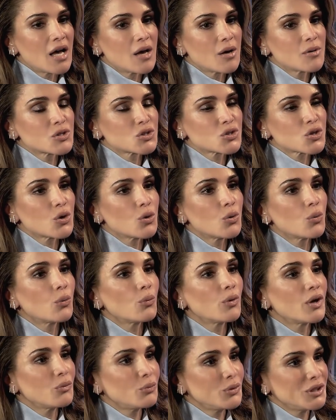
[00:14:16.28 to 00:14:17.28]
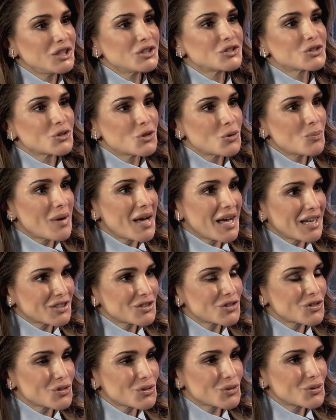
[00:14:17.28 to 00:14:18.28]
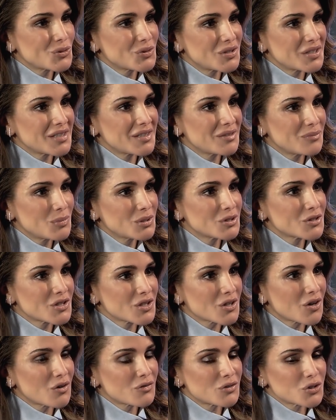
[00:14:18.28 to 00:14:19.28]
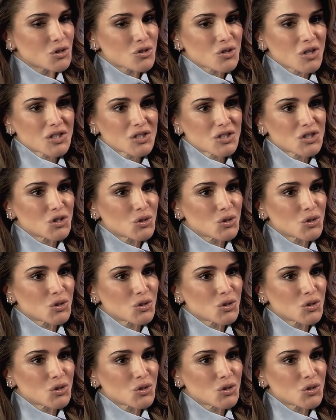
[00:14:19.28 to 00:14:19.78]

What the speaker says: So we need to go back to the building of the trust.